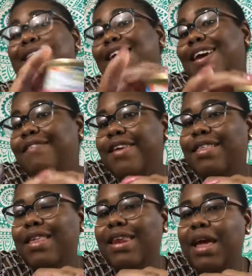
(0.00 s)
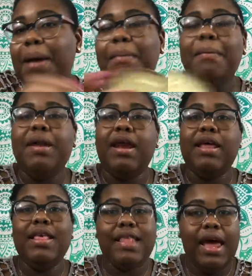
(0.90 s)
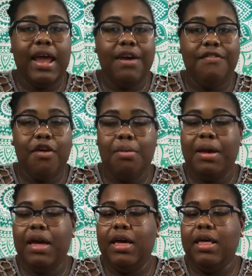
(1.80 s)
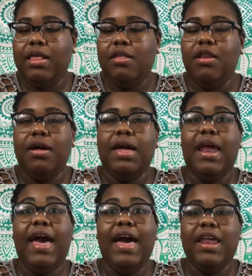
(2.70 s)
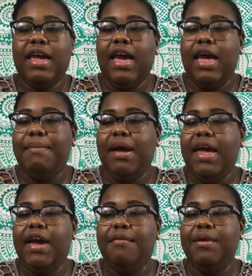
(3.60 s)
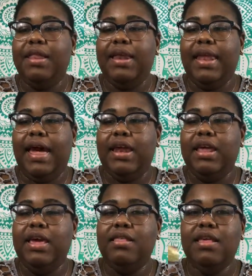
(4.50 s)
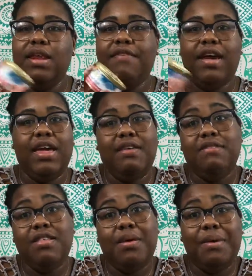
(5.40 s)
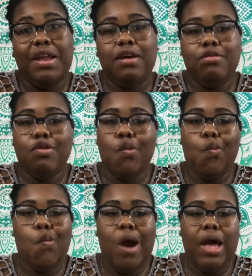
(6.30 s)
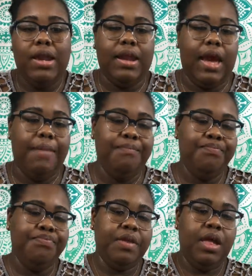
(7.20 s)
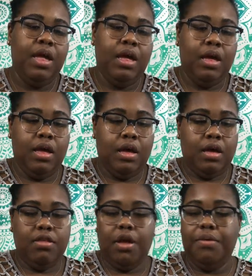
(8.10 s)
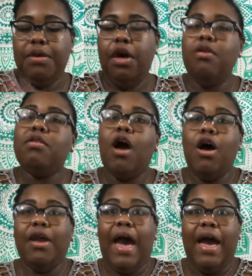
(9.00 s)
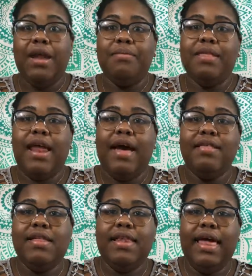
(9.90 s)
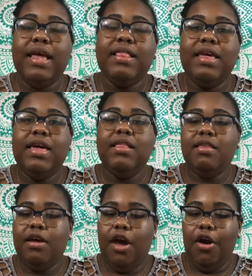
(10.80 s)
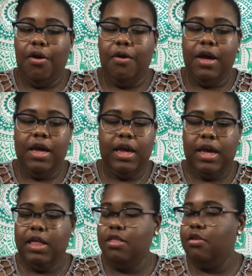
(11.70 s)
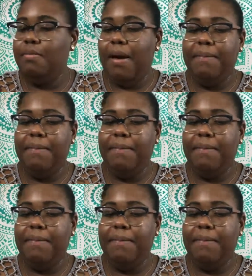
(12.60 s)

give this to them. But I did sign up for it because, you know, again, I had a cat and my cat really liked these. And if I can give it to someone else, why not? So those are all the items that I selected to go into my